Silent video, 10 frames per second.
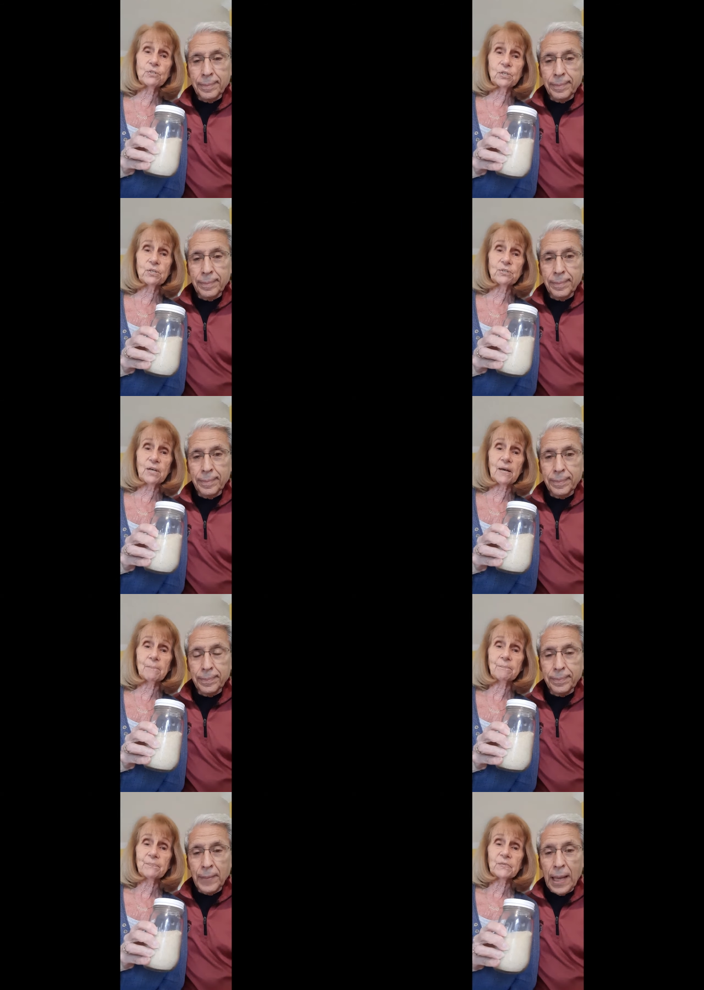Speaker 1: cheese
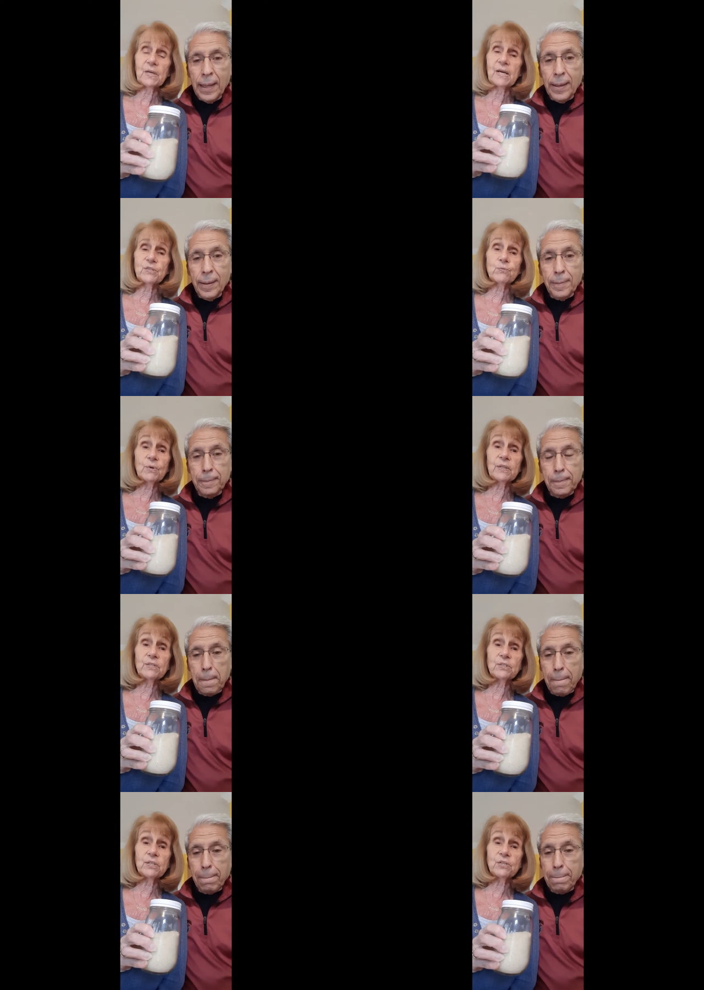on. It's really
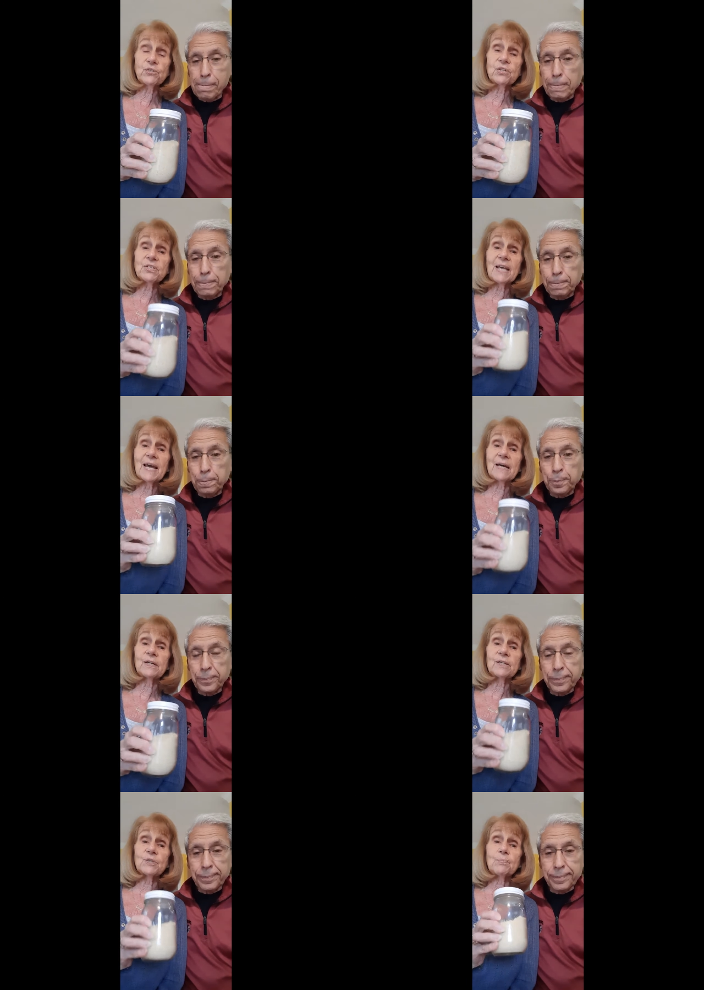delicious and
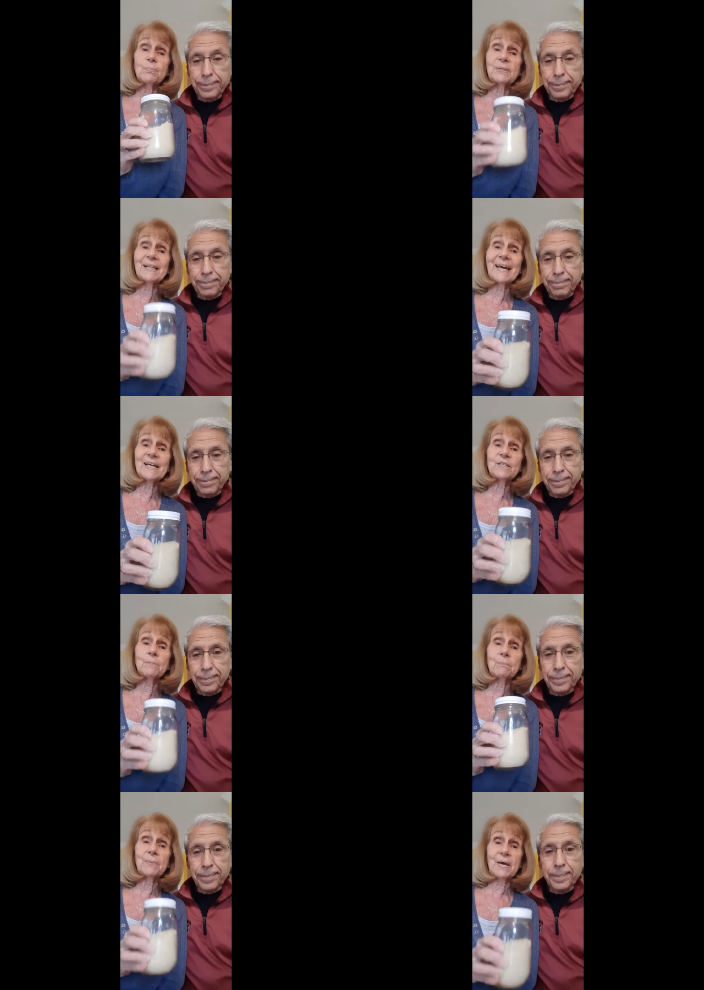it's
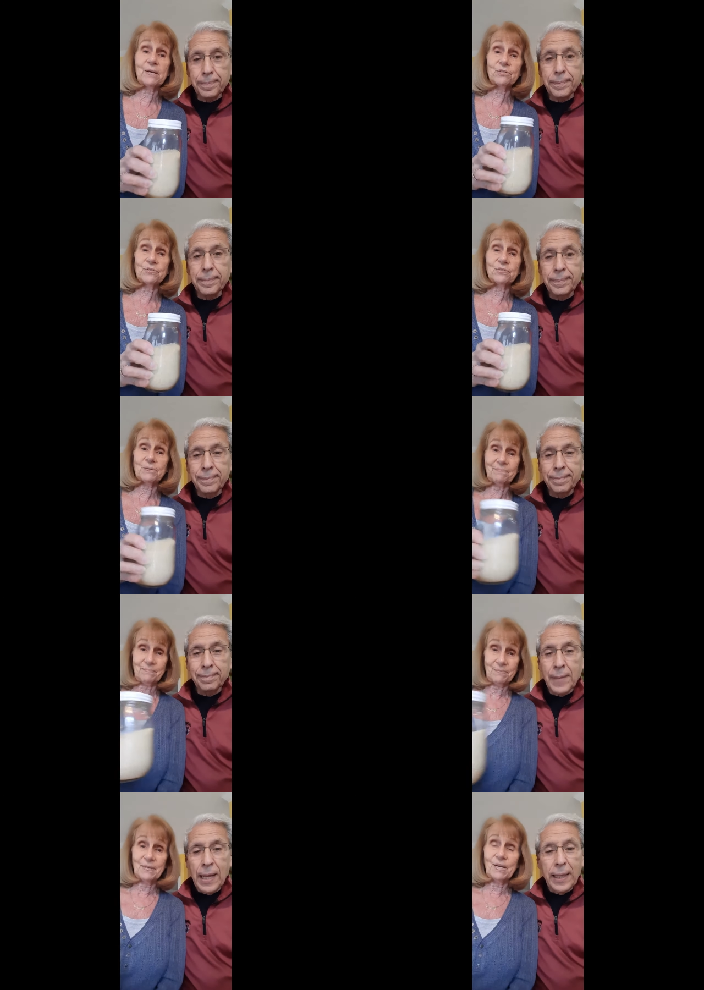plant-based.
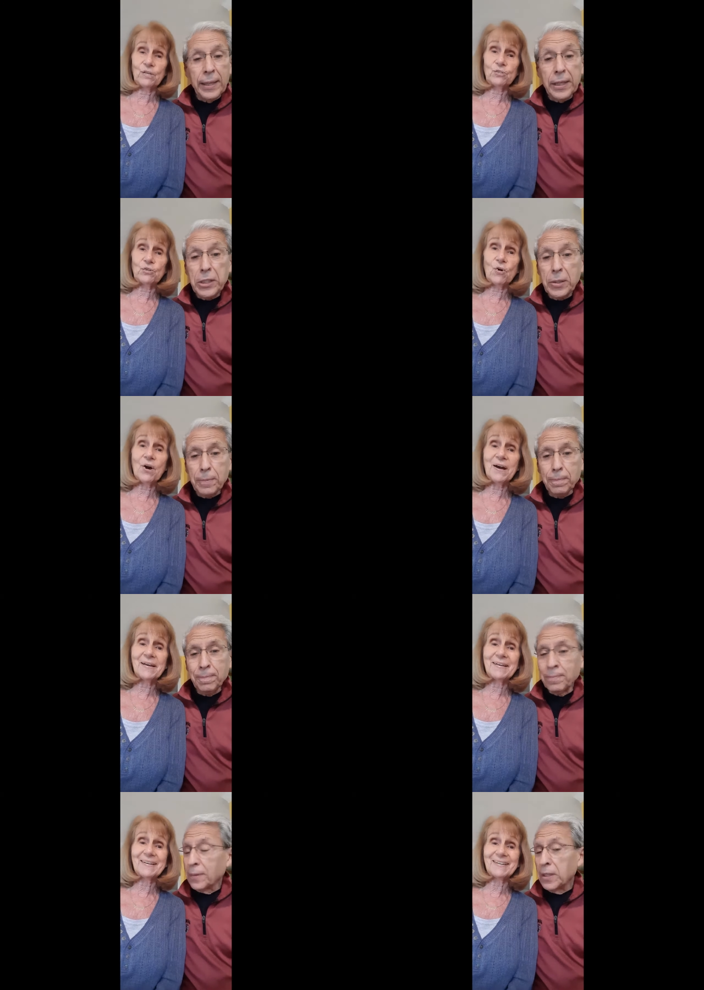
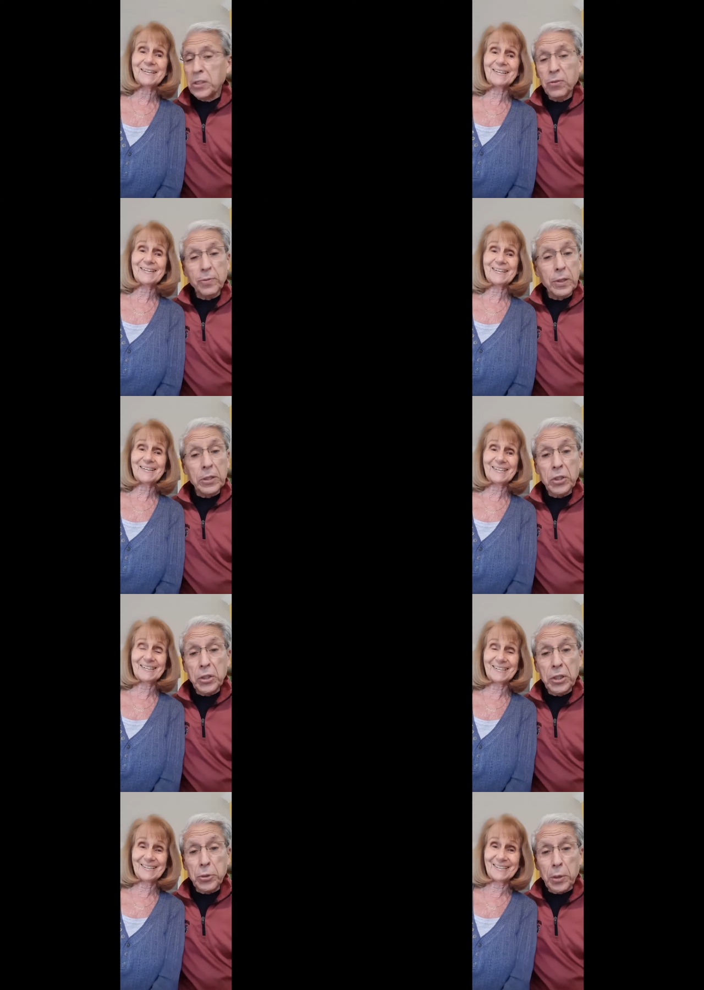Enjoy.
Speaker 2: This, this, this
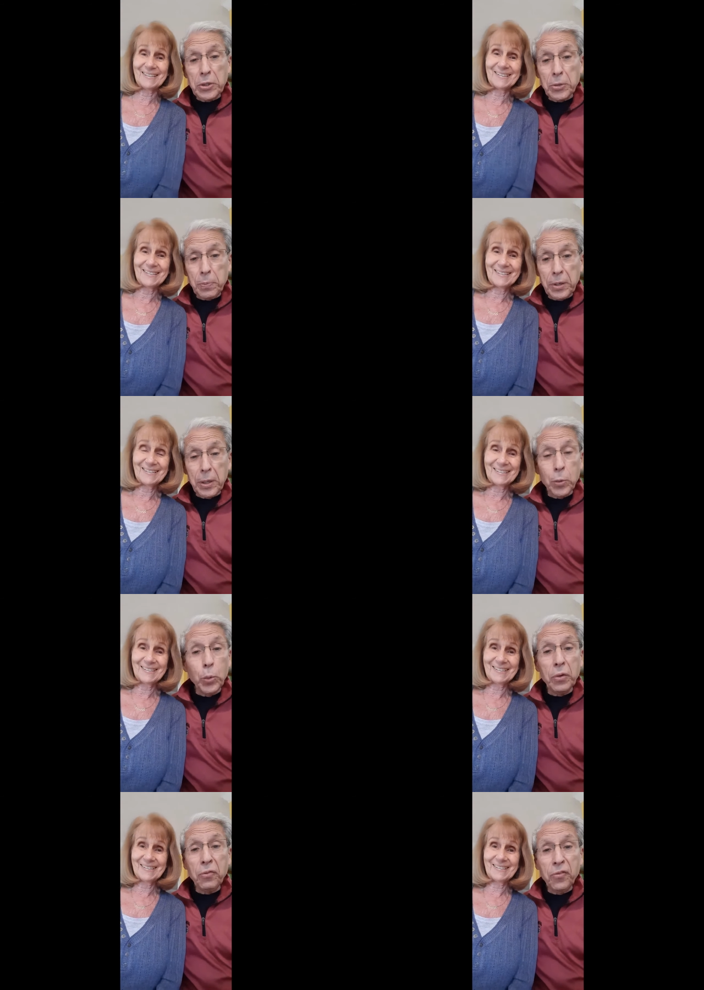cheese recipe
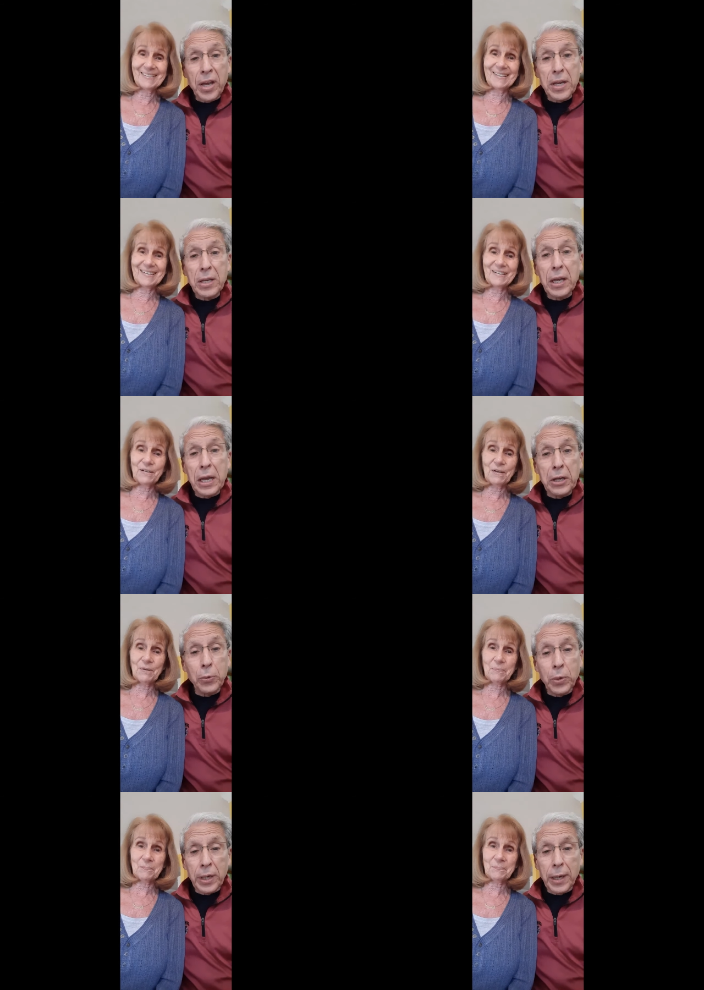will fake
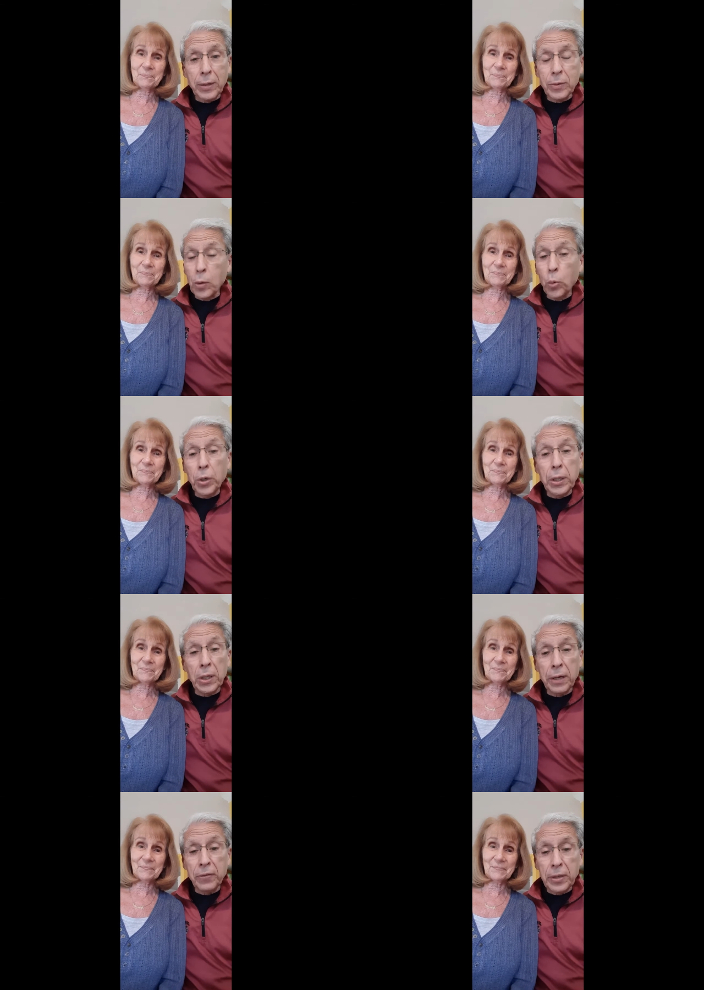anyone out. We
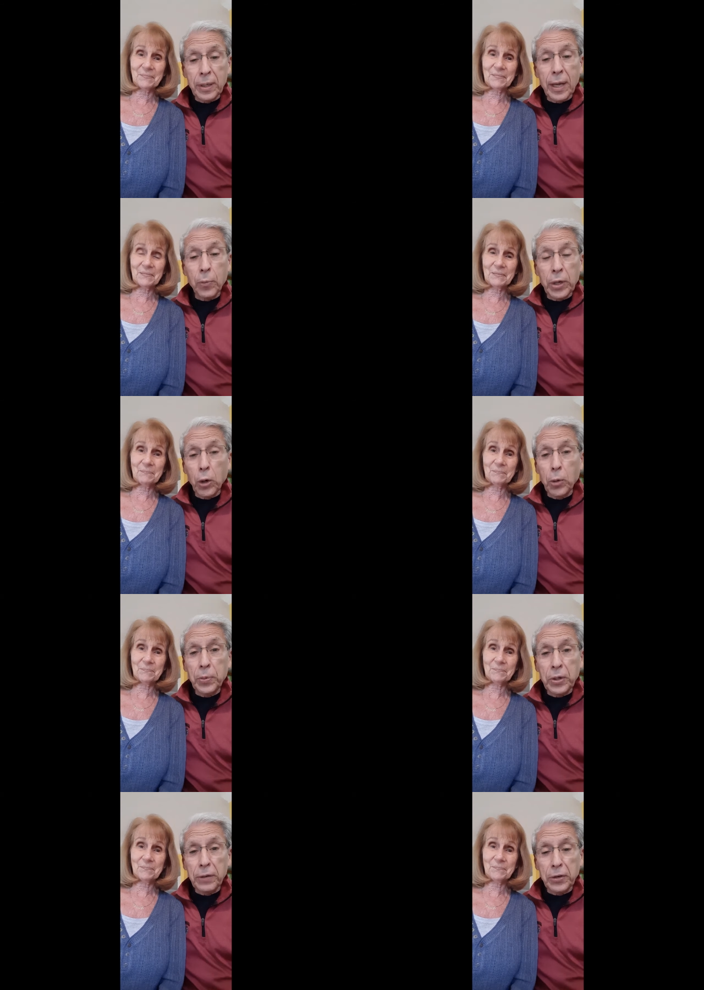love it and we hope
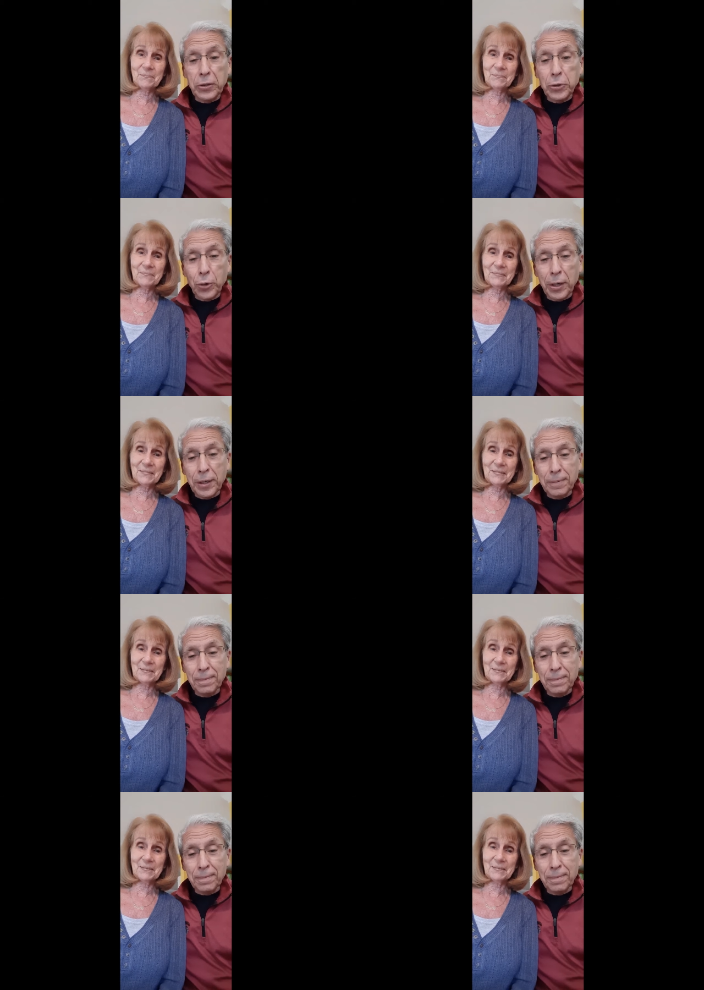you give it a try.